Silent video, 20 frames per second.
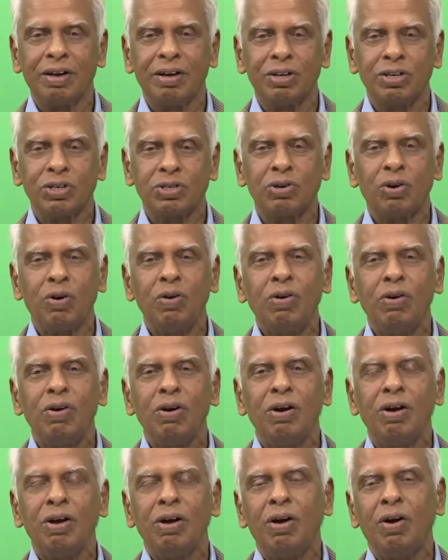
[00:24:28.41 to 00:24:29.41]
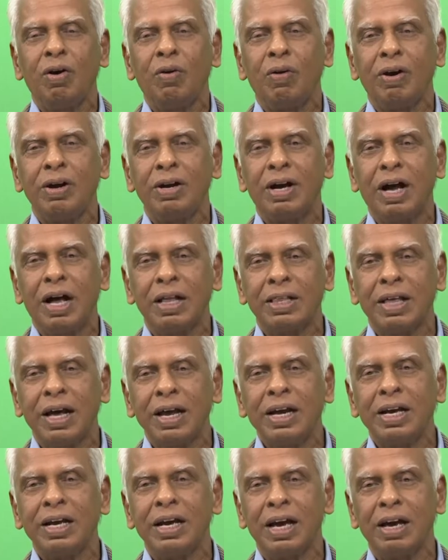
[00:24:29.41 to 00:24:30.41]
So when
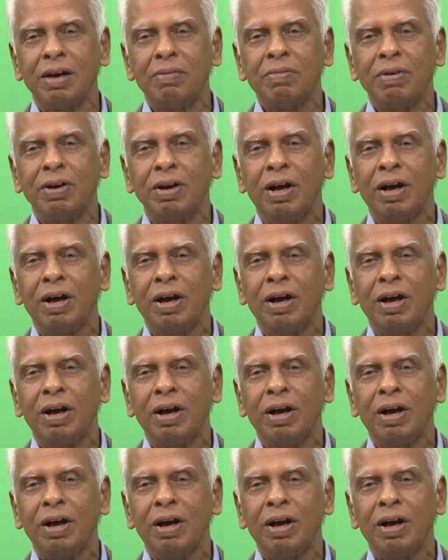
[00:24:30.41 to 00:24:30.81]
Gandhari came,